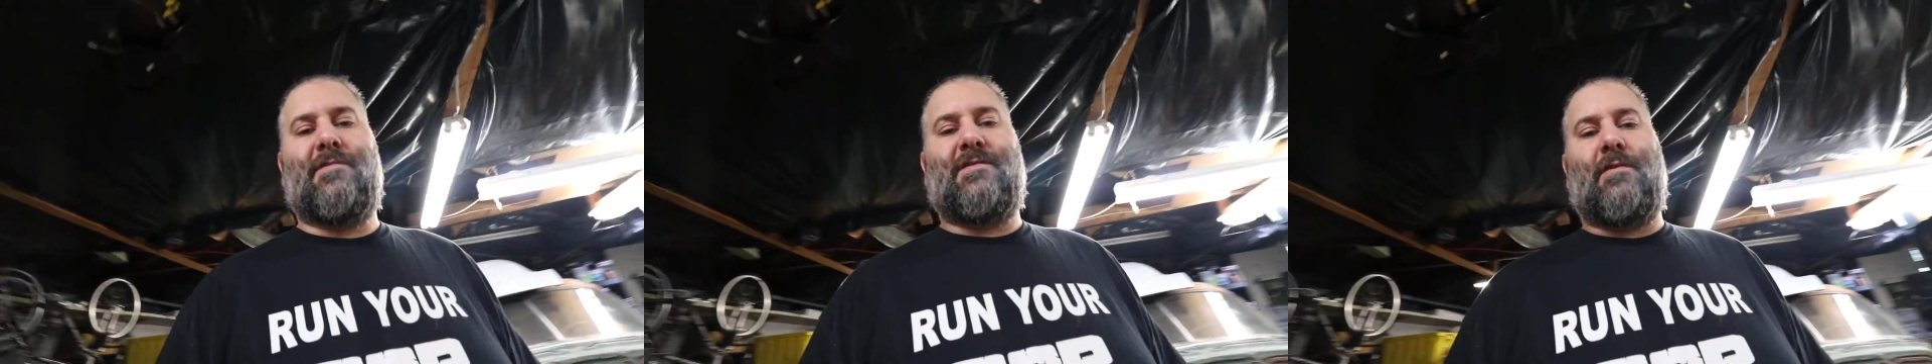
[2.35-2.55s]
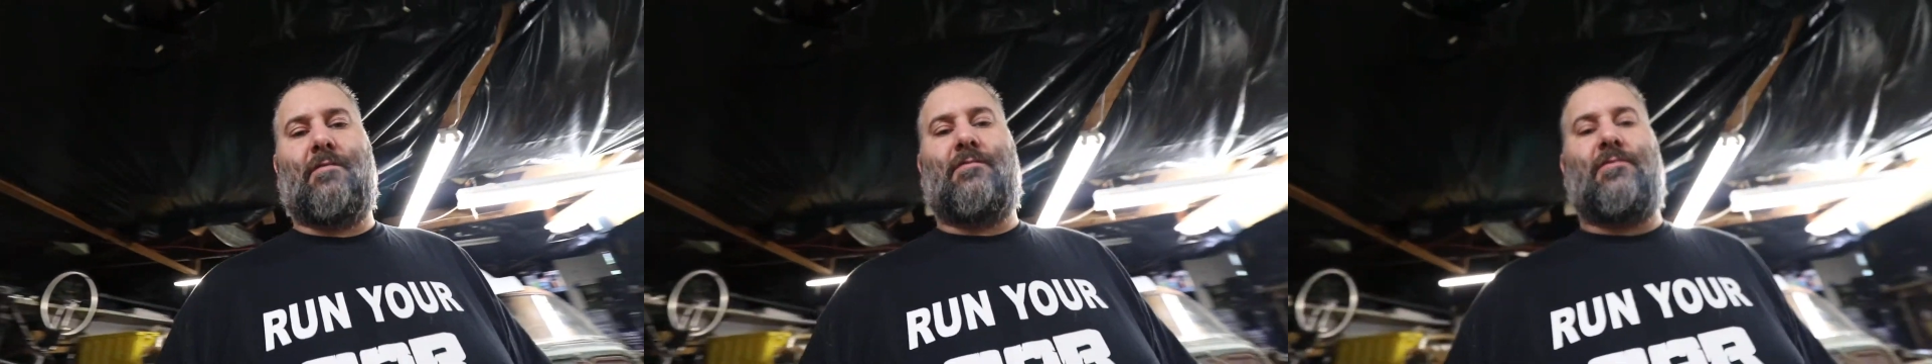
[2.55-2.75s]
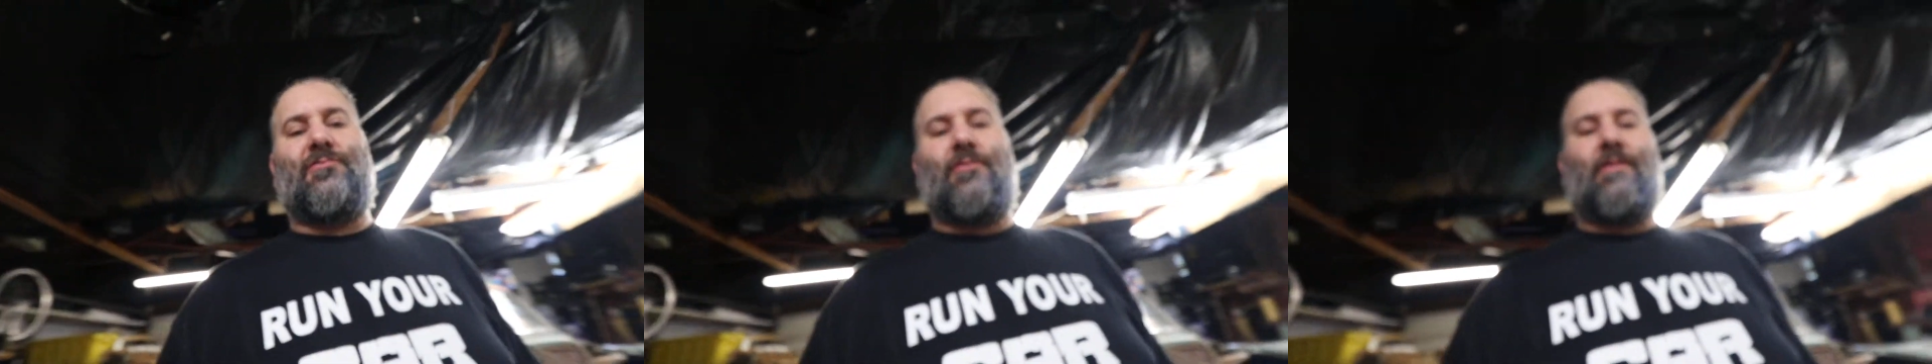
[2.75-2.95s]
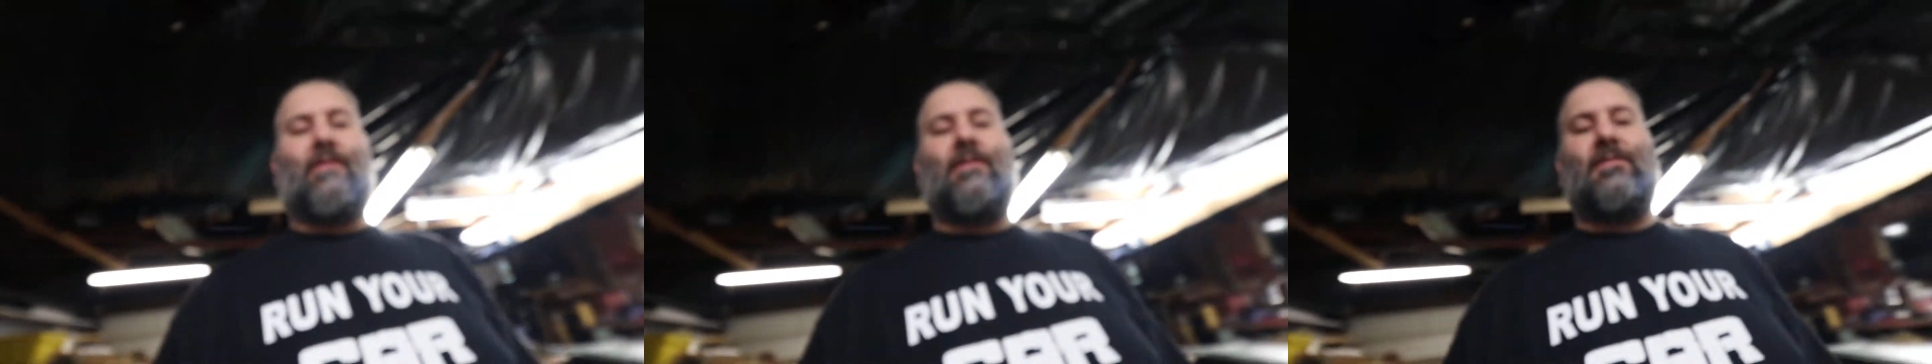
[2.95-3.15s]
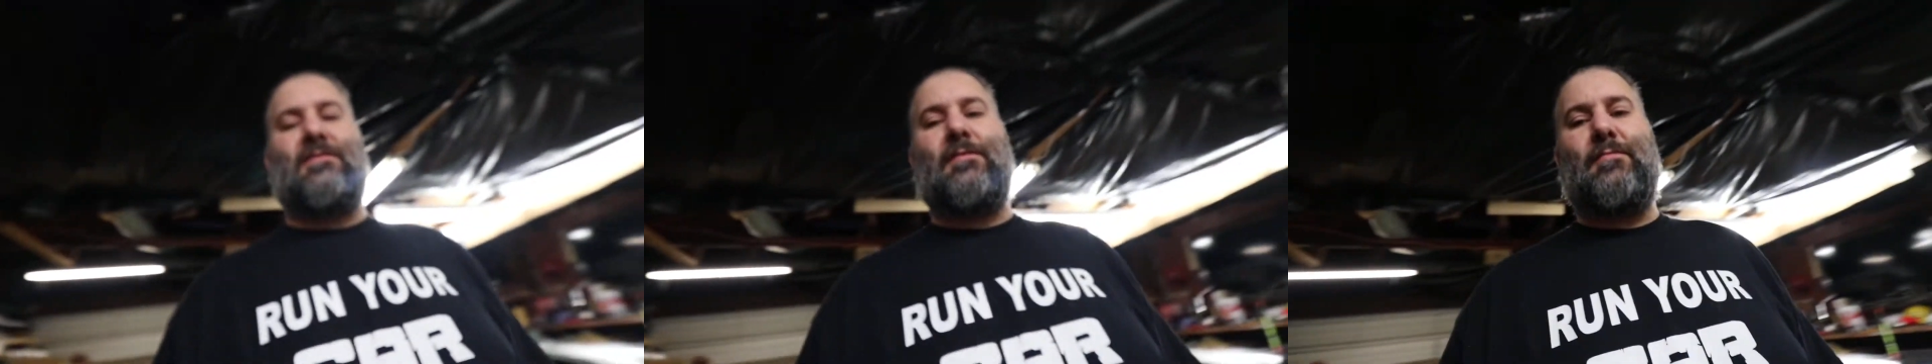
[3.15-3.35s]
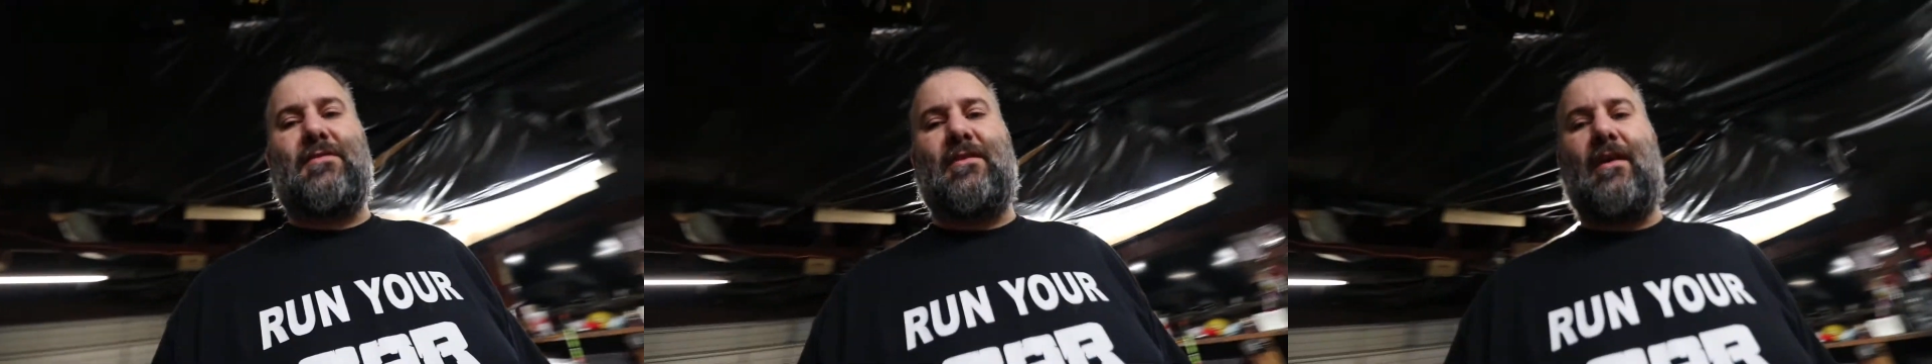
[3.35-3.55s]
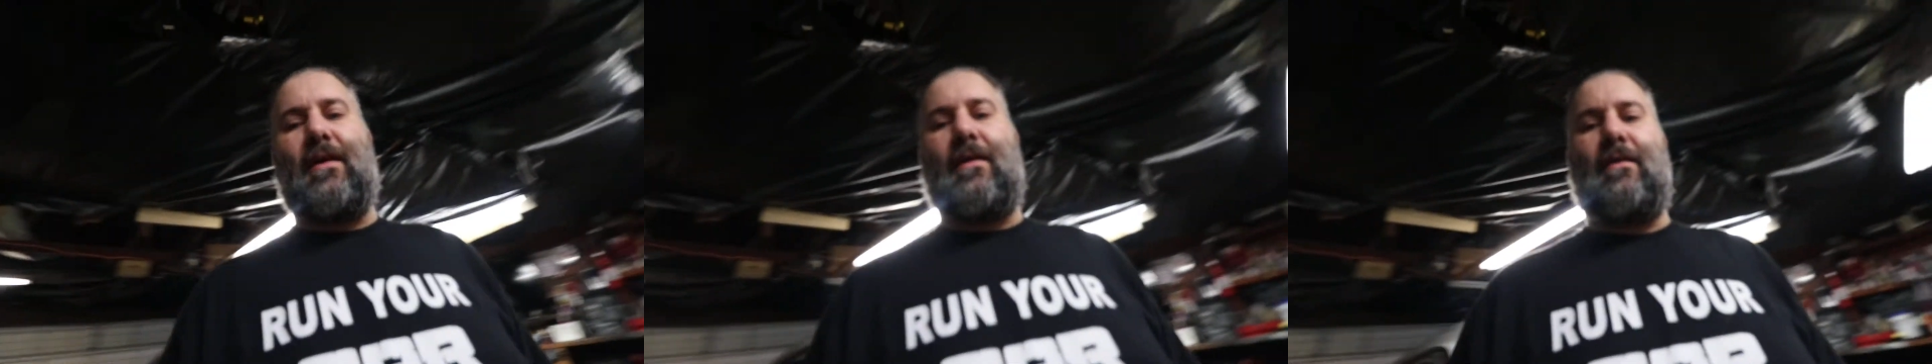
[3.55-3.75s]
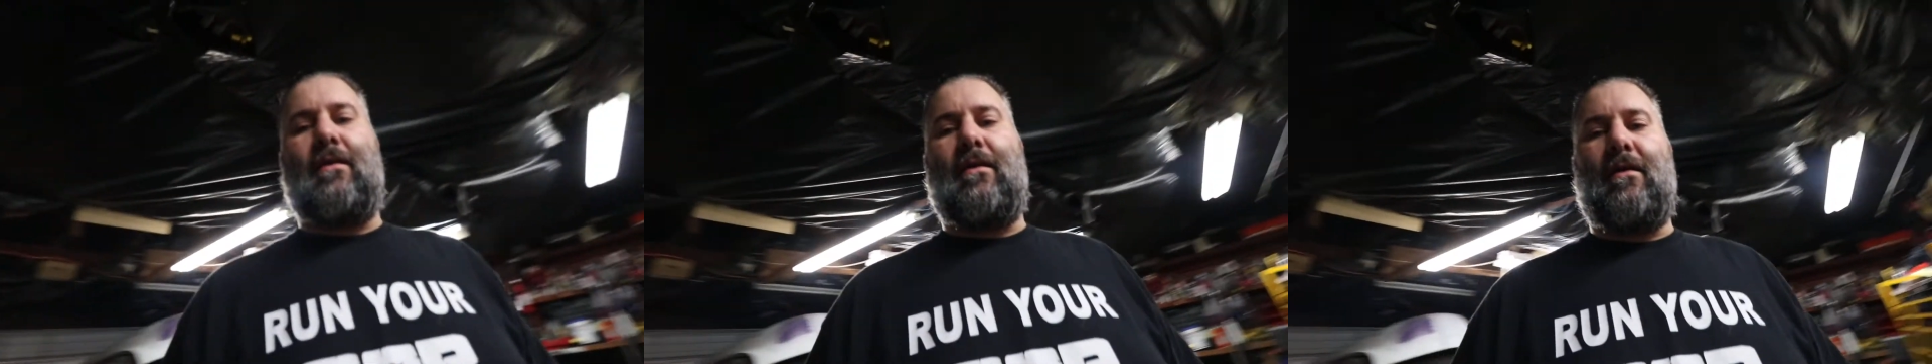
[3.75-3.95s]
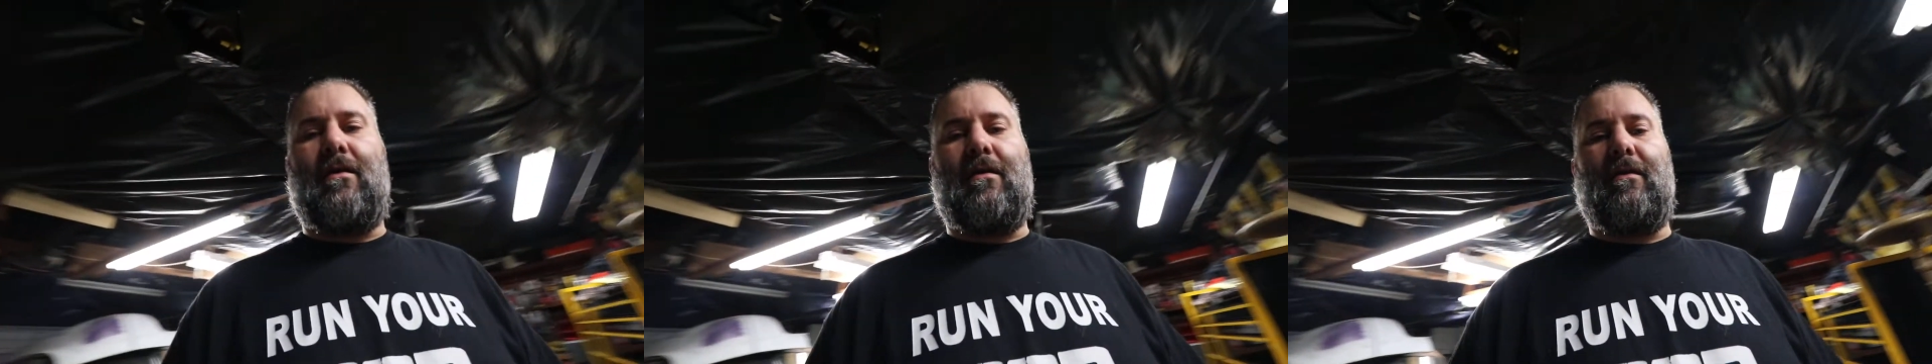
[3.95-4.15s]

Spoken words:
South Detroit Customs again,